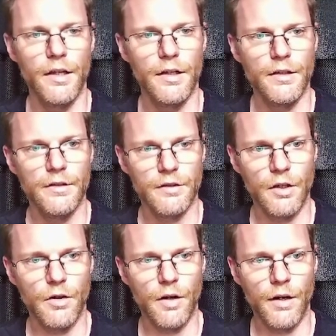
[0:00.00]

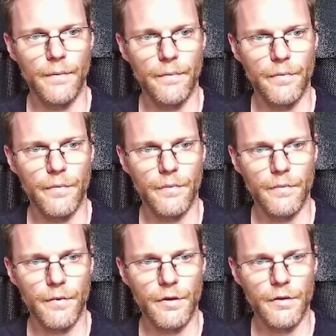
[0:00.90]
So
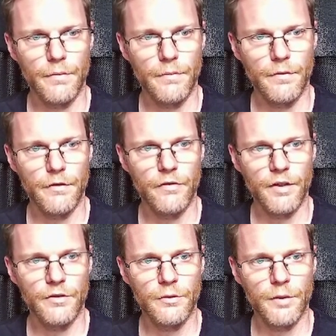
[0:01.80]
if I
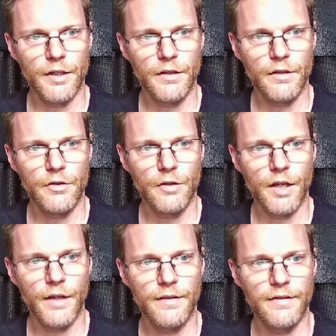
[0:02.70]
zoom in, you
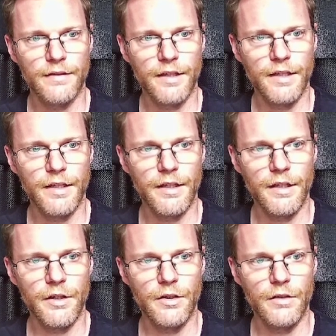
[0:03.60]
can see
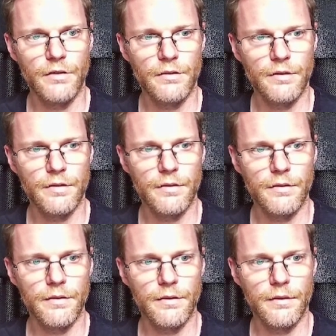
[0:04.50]
here
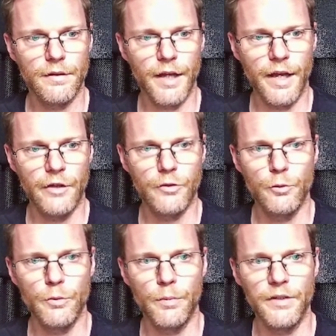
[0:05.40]
the edge
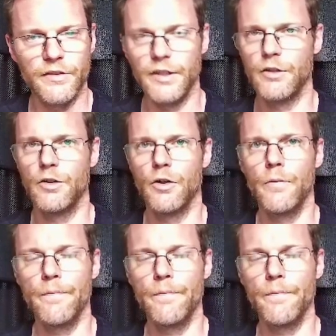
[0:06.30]
would be 0,